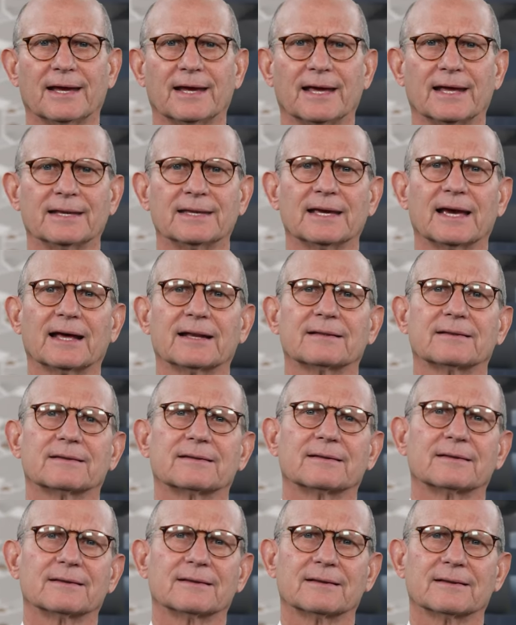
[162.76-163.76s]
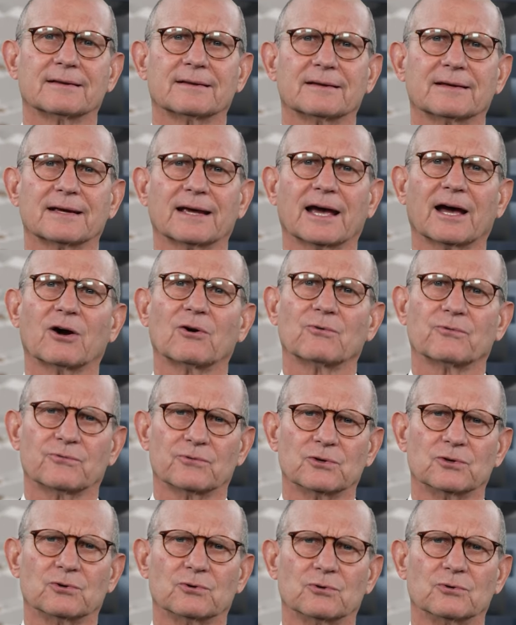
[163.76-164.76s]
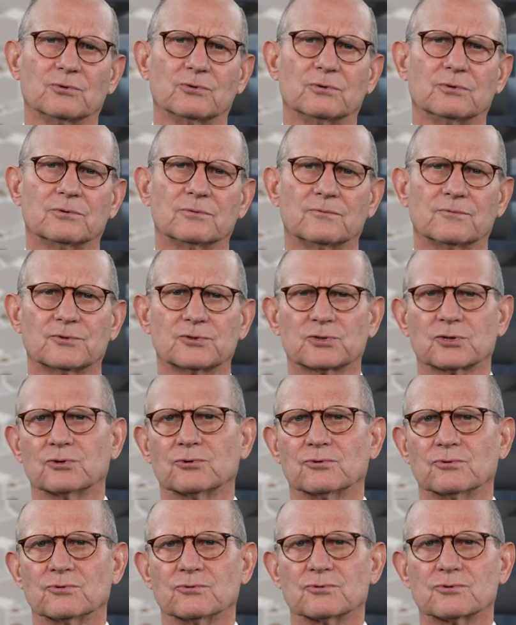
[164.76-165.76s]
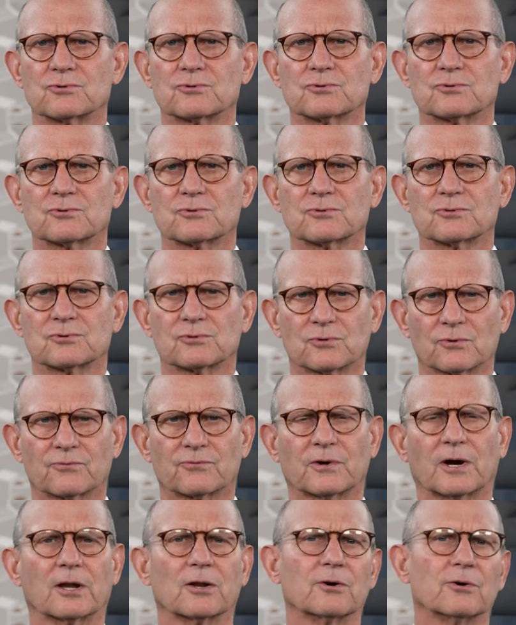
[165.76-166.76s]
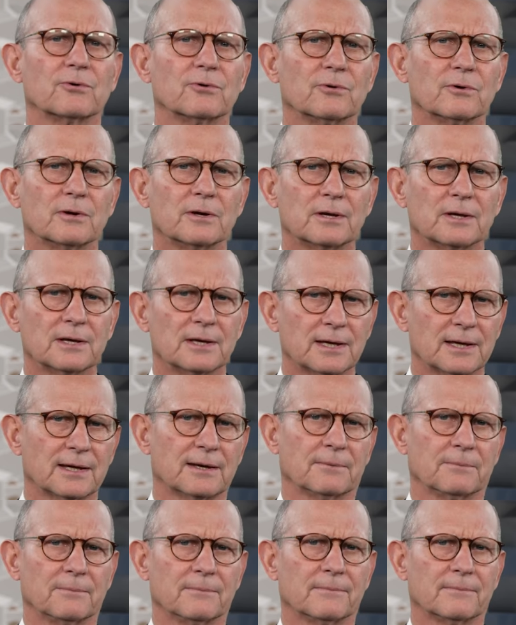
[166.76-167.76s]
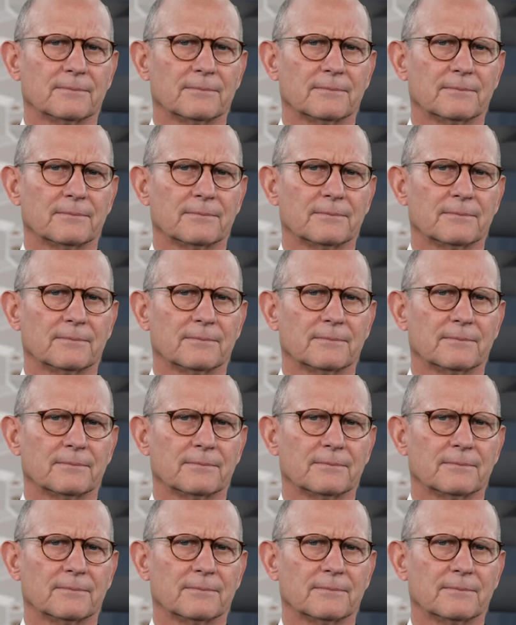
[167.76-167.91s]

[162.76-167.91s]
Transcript: And yet, how few choose to follow him.